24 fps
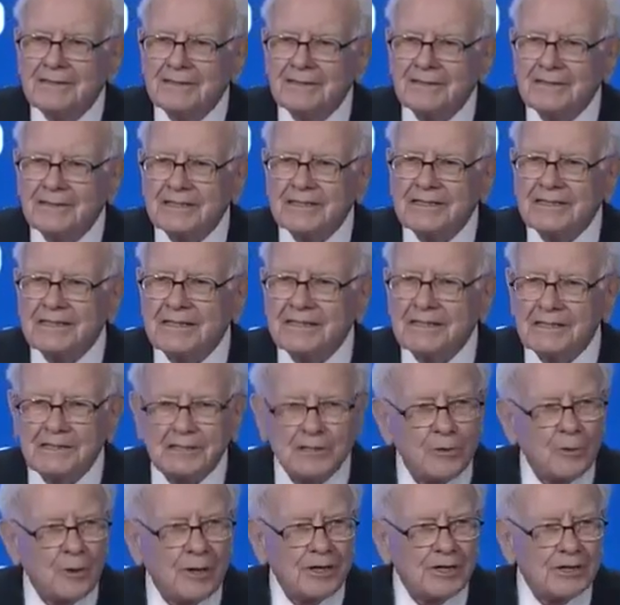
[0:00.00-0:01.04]
to the
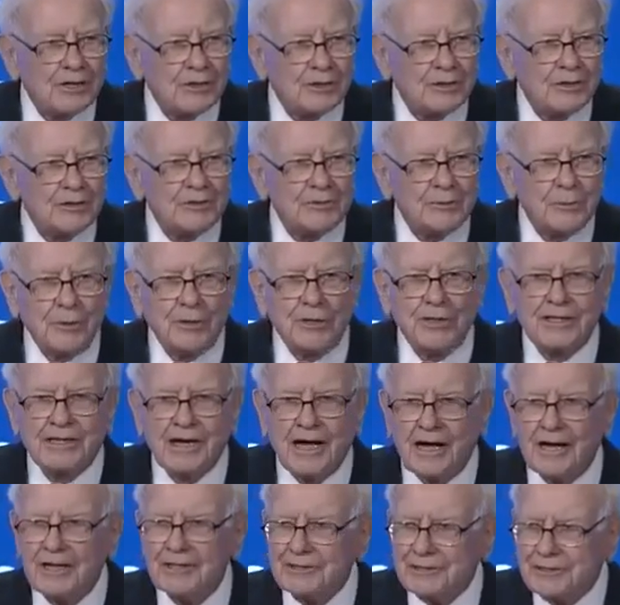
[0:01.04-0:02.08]
LaGuardia Community
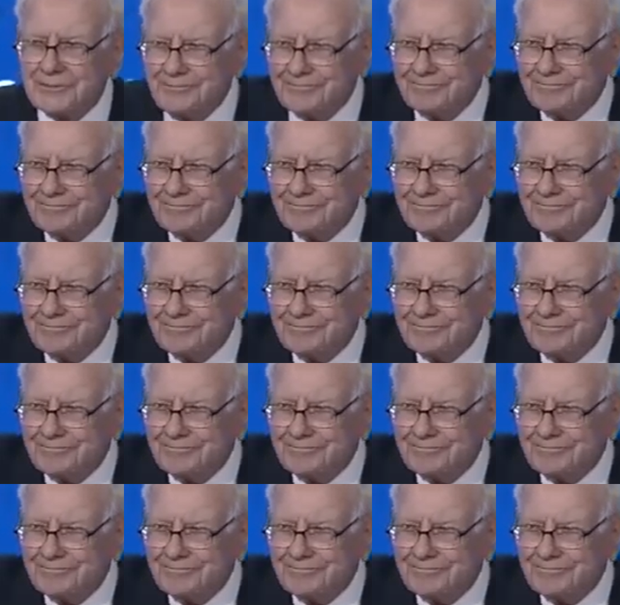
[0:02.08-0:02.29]
College.